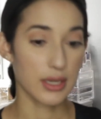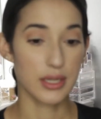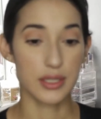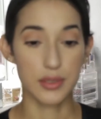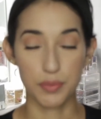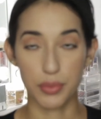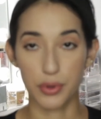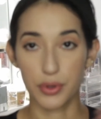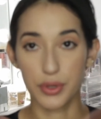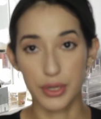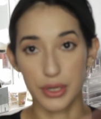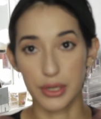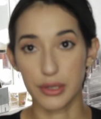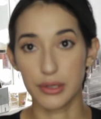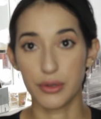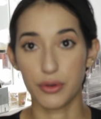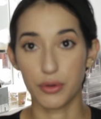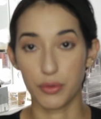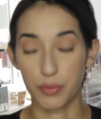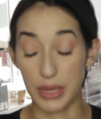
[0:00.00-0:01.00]
is pulling a
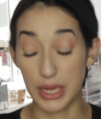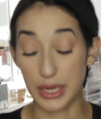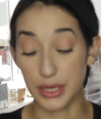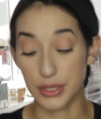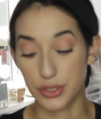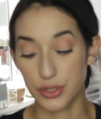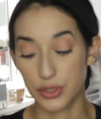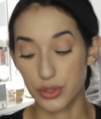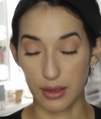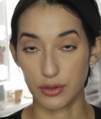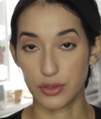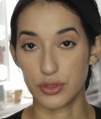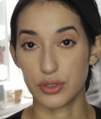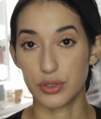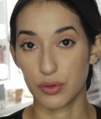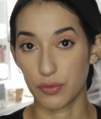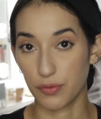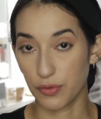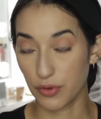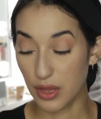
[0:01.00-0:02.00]
little beige,
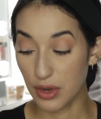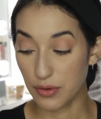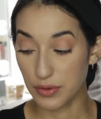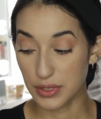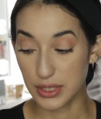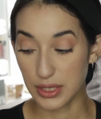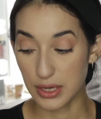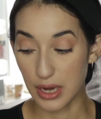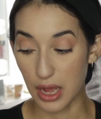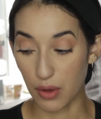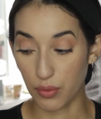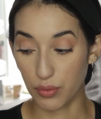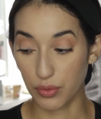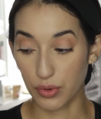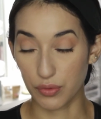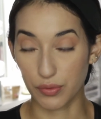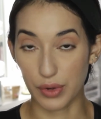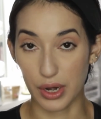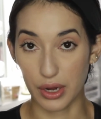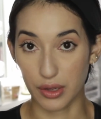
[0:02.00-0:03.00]
so for that reason I
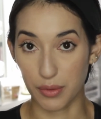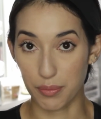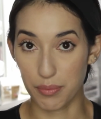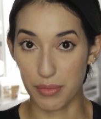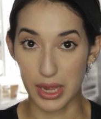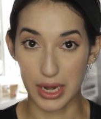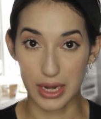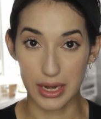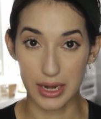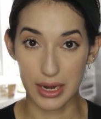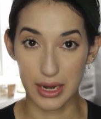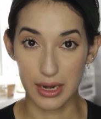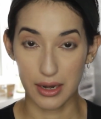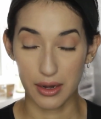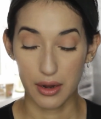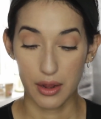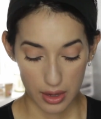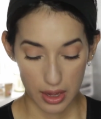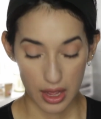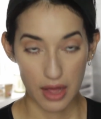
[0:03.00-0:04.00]
wouldn't recommend it.
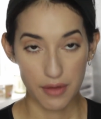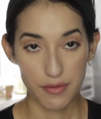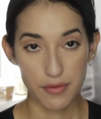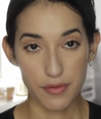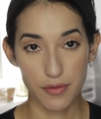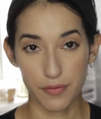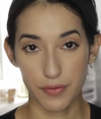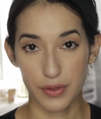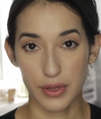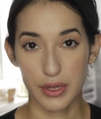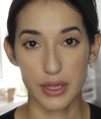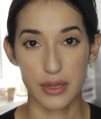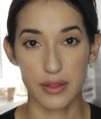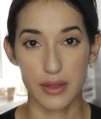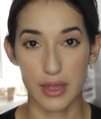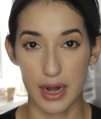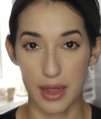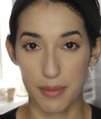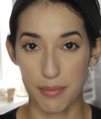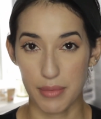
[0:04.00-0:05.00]
I have a feeling
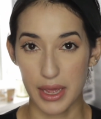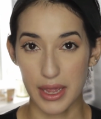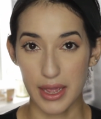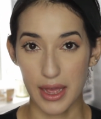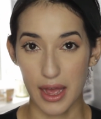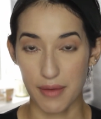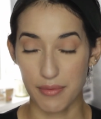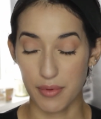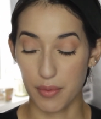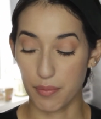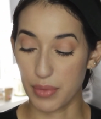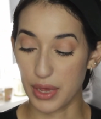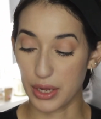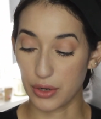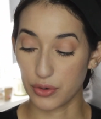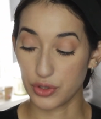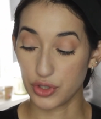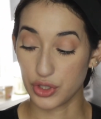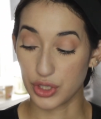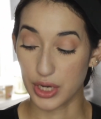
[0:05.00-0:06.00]
that I might have a
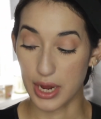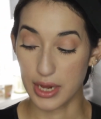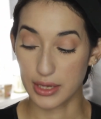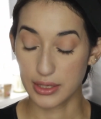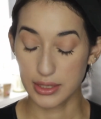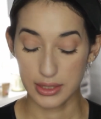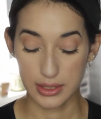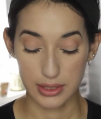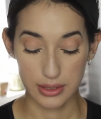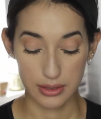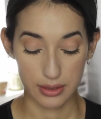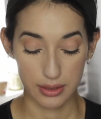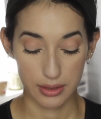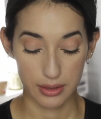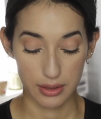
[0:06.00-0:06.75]
better chance